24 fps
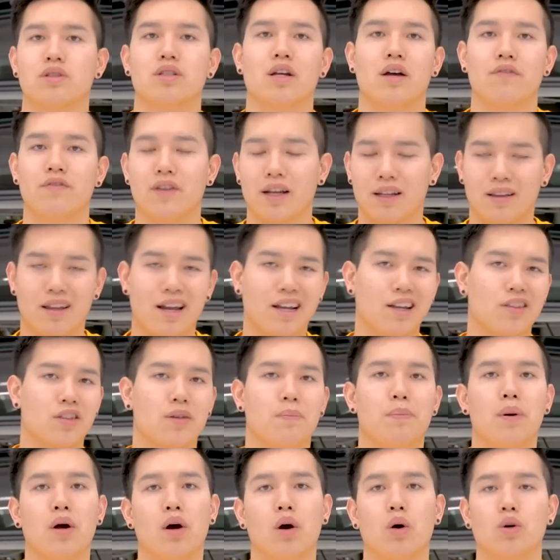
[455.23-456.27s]
stuff like liking
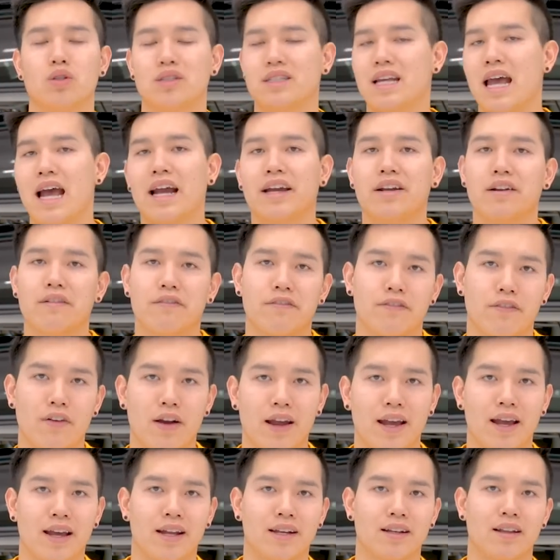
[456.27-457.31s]
the post, tagging a
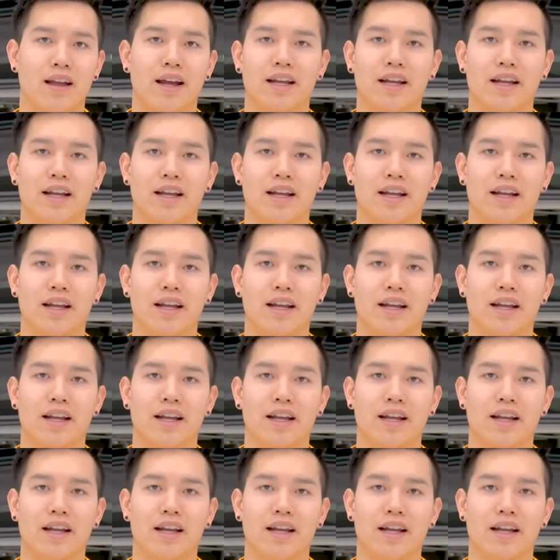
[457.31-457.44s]
friend,